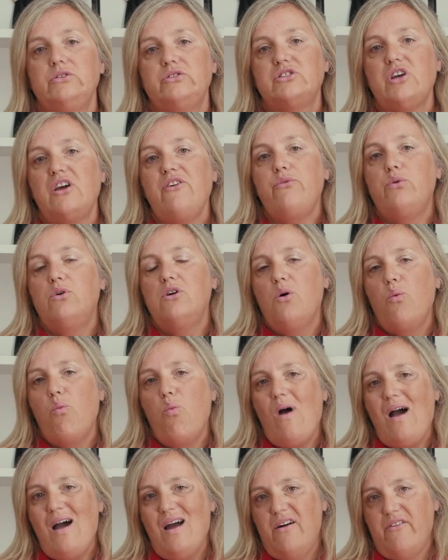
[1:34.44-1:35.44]
So if we're
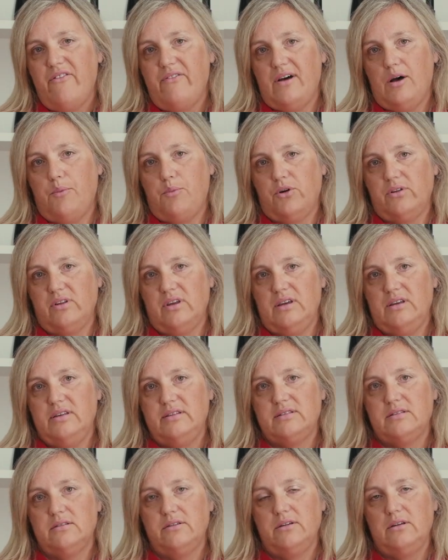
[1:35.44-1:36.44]
aware of our
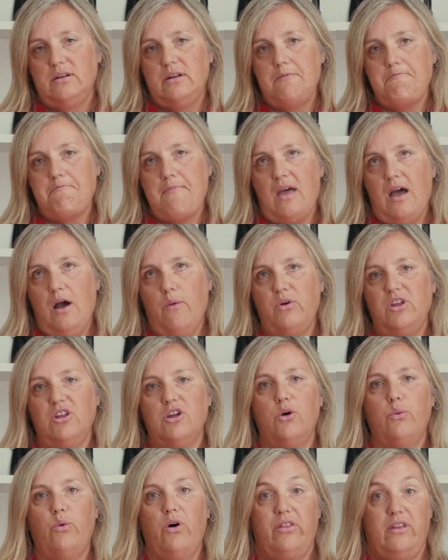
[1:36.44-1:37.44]
bodies and we
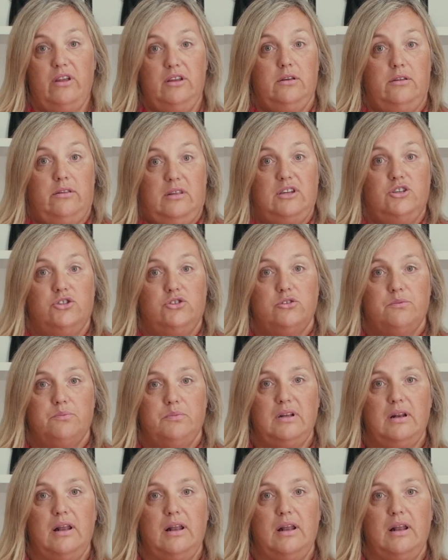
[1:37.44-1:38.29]
know what they should be